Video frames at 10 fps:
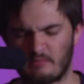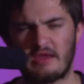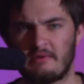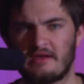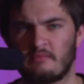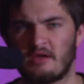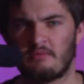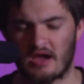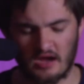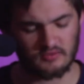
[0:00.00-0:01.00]

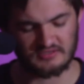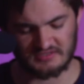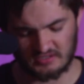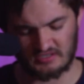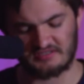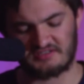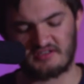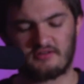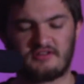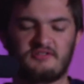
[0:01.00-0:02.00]
Maybe I would
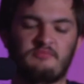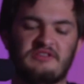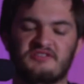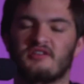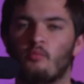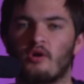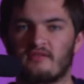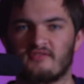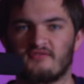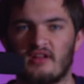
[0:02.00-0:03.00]
consider it to be somewhat
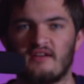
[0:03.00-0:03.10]
of a flaw.